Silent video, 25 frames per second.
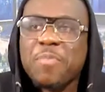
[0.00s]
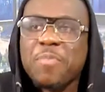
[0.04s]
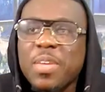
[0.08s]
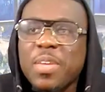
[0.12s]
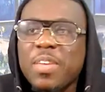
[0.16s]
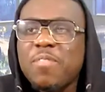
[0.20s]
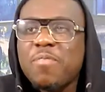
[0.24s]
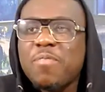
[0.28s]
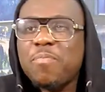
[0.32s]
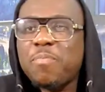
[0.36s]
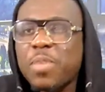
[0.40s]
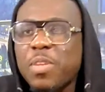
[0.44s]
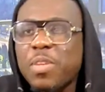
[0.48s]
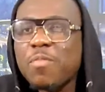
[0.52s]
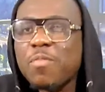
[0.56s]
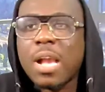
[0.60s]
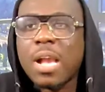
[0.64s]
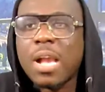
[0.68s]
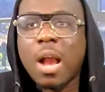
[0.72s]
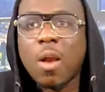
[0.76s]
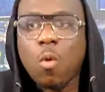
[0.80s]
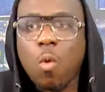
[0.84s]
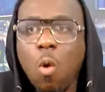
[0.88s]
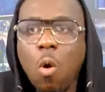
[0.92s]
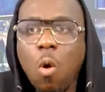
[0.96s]
beef, beef,
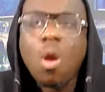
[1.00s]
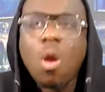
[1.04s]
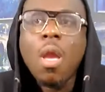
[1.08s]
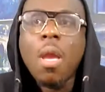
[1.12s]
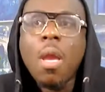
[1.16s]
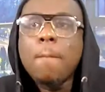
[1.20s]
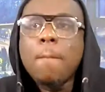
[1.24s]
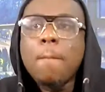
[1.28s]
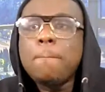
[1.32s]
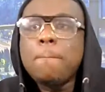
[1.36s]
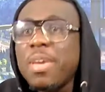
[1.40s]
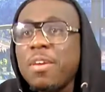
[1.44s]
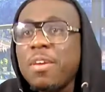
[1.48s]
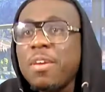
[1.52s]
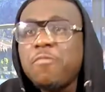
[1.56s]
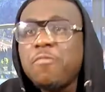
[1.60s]
kako, beef,